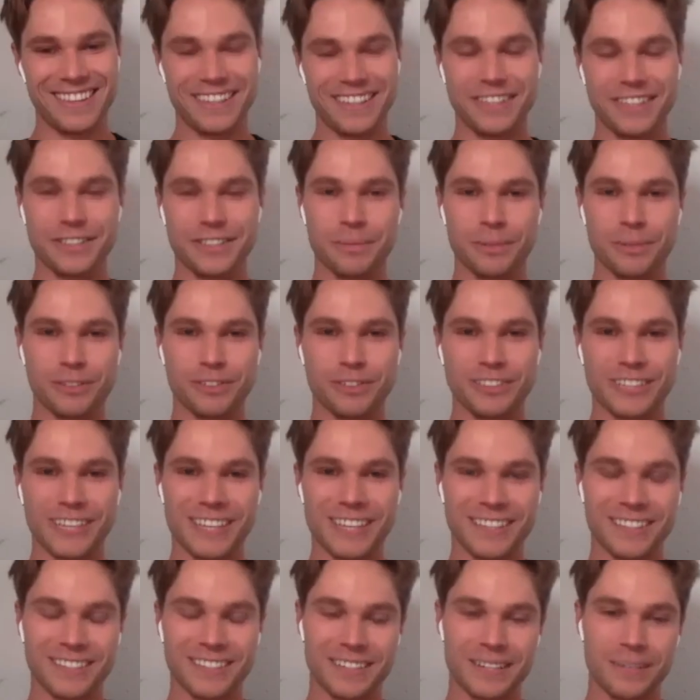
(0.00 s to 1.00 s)
thank you so much for
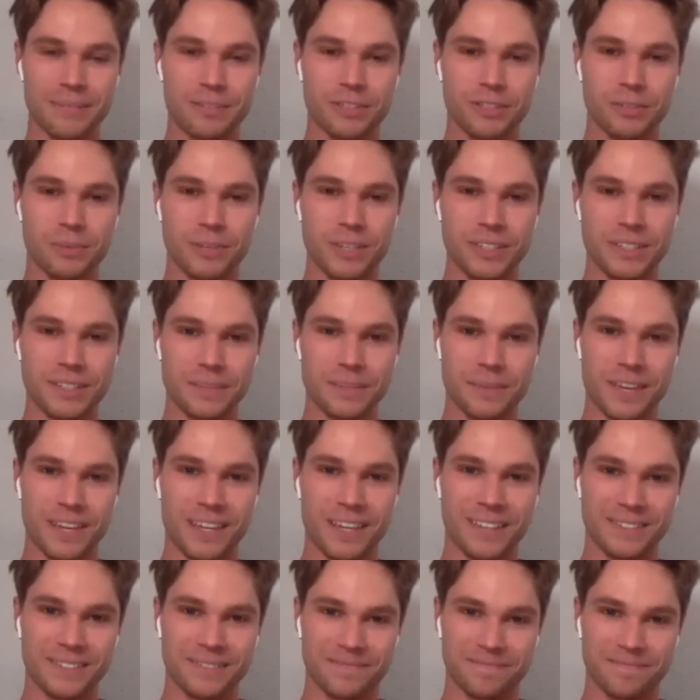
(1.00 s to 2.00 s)
taking the time to speak to
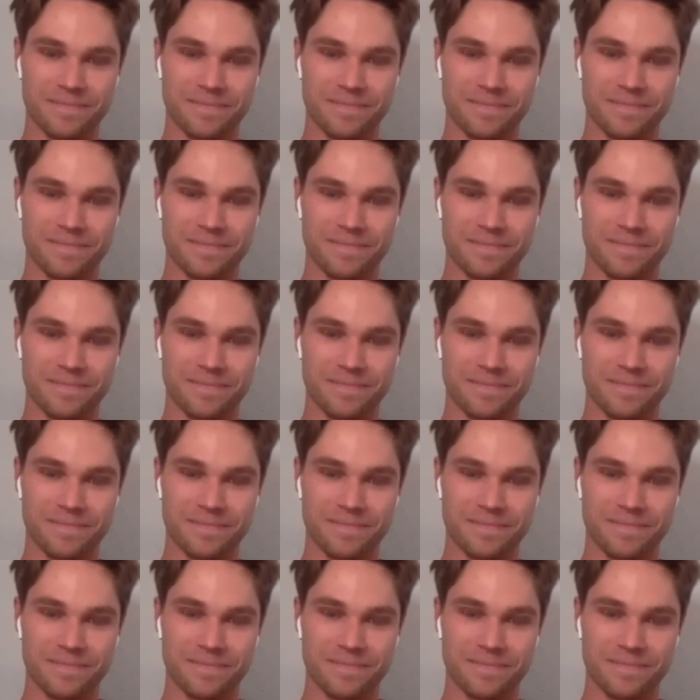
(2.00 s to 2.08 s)
me.